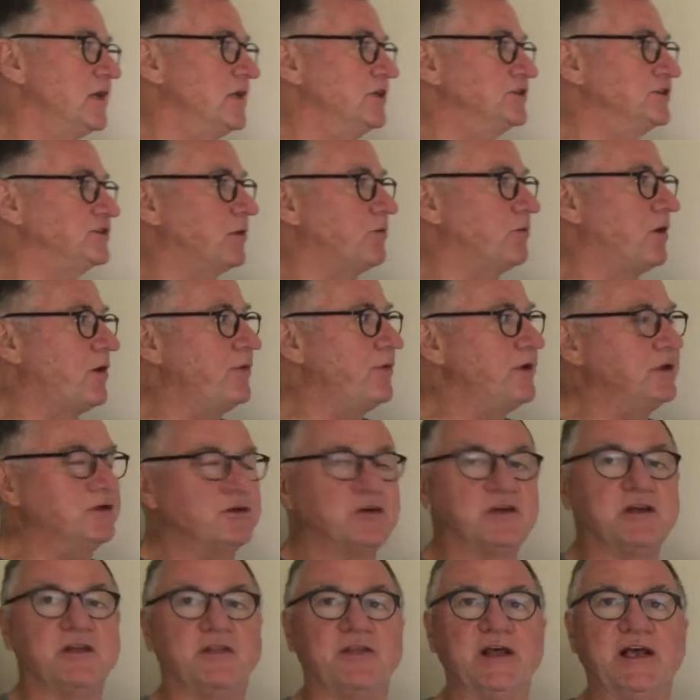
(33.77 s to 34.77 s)
So when we
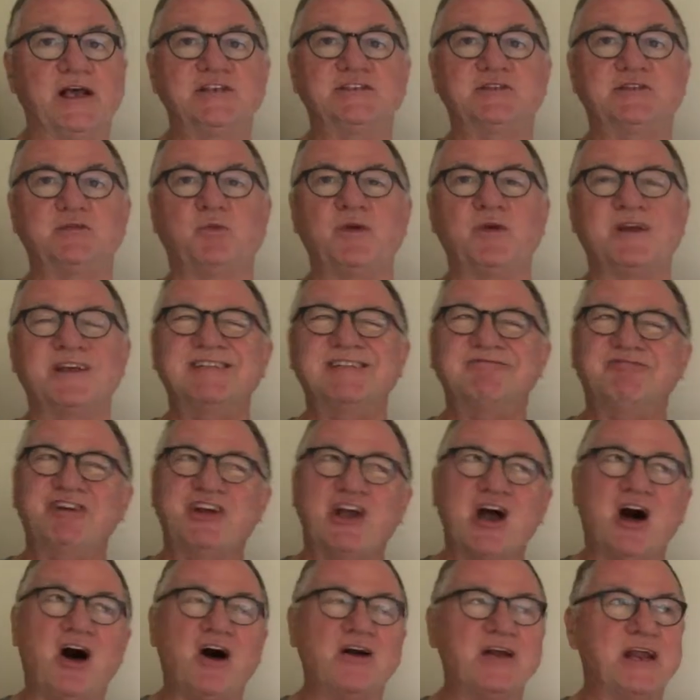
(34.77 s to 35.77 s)
look at this, we can
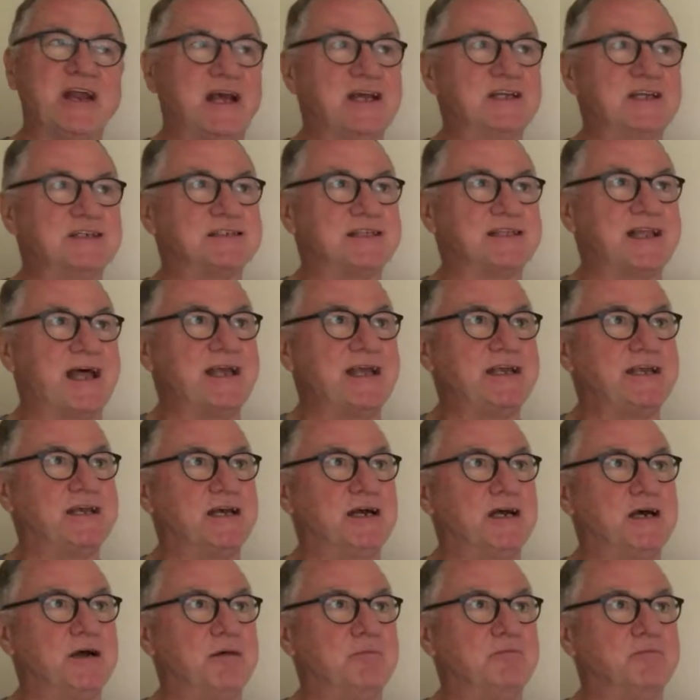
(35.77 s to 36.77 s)
regard it as like
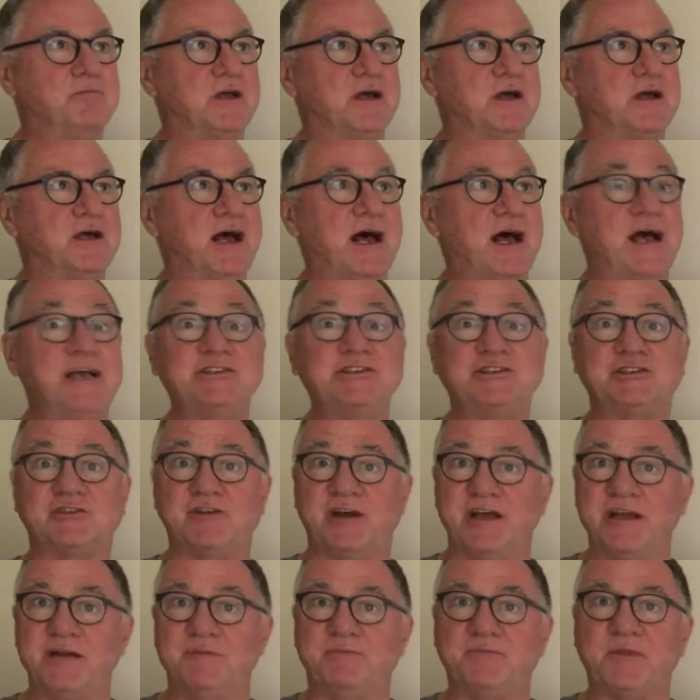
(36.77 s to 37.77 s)
a high
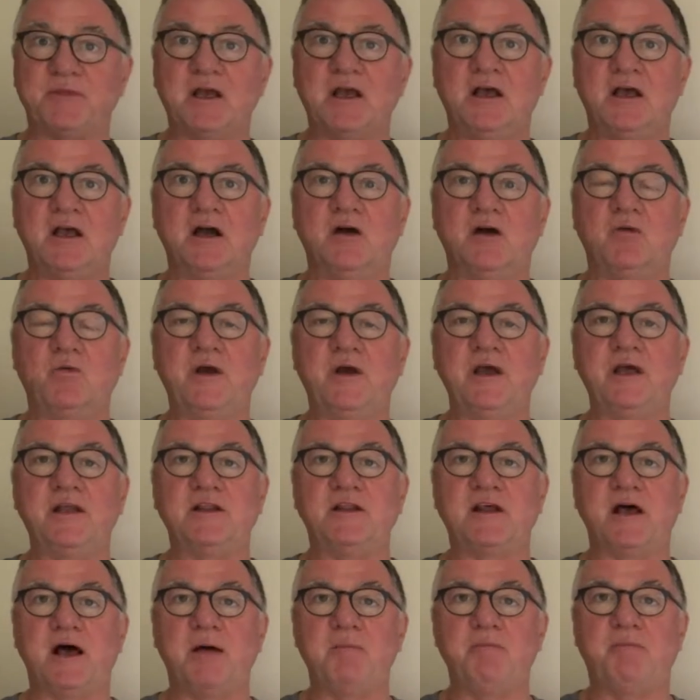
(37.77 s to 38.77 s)
street
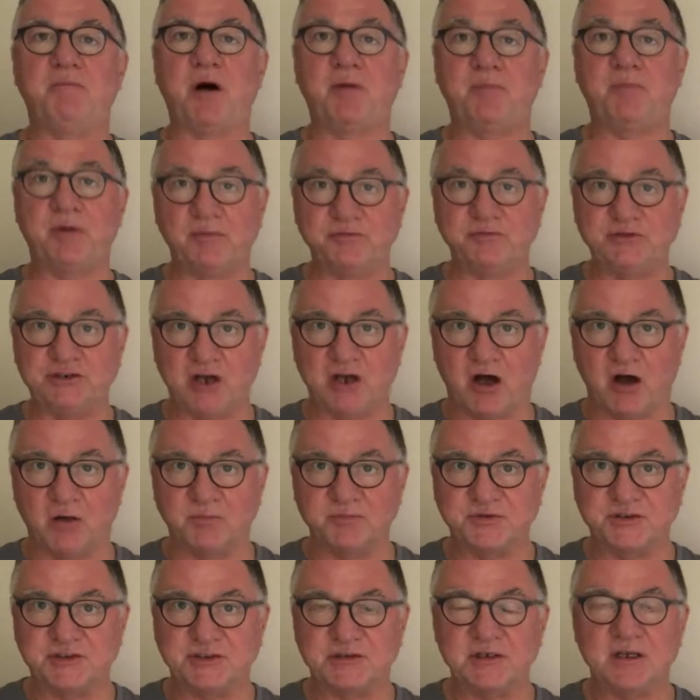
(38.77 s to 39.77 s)
with pop-up
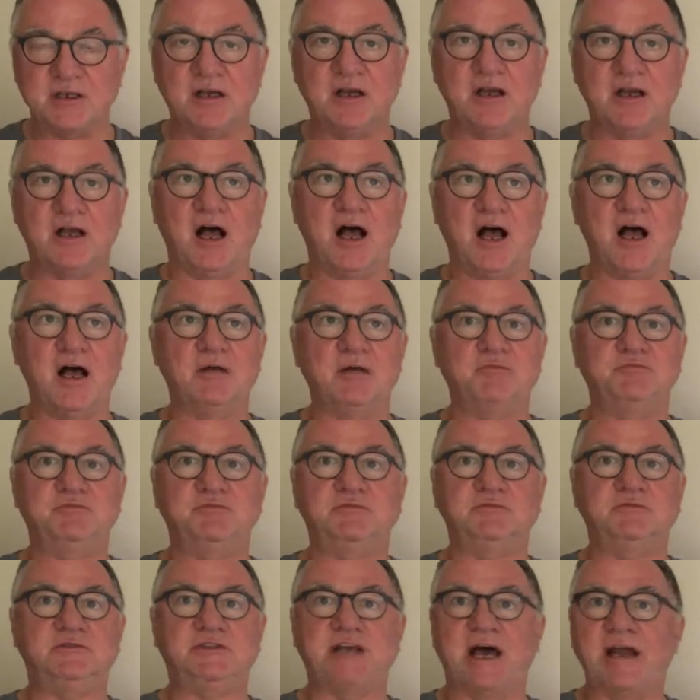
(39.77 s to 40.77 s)
shops,
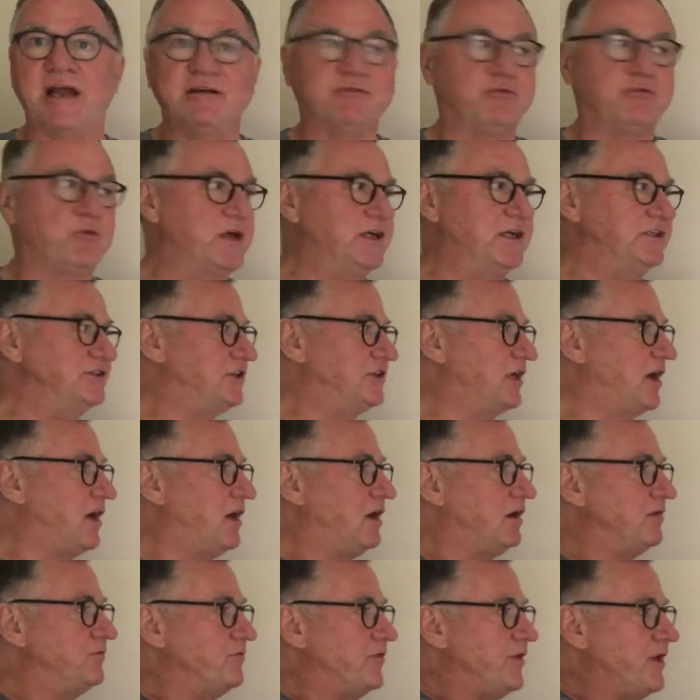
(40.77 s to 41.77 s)
10 of which
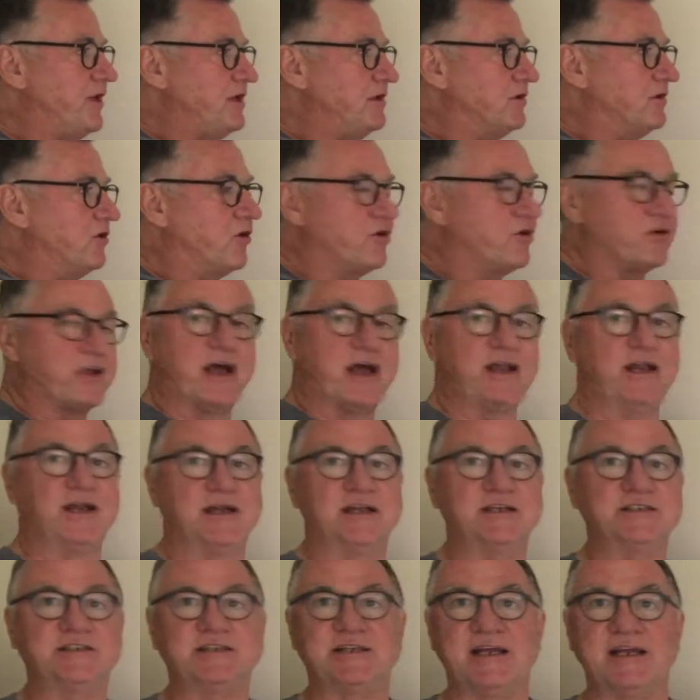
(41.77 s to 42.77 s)
are the organic
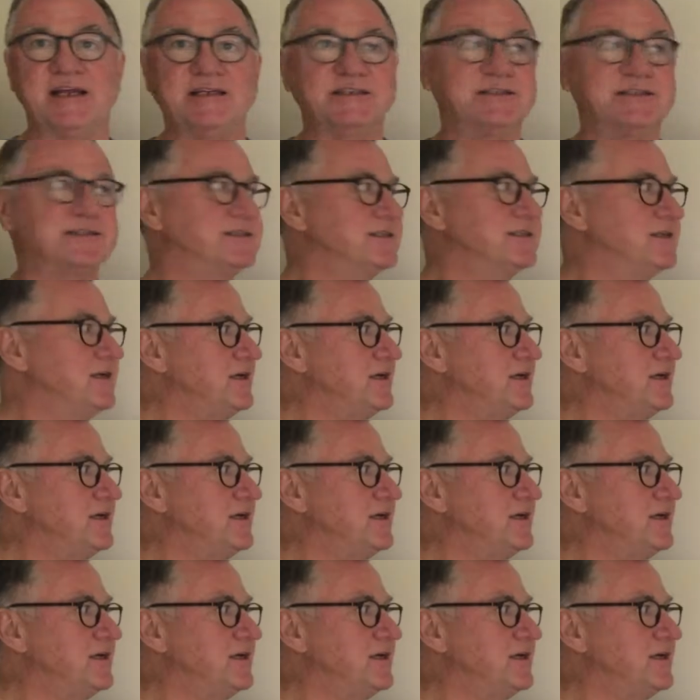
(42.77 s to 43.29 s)
listings,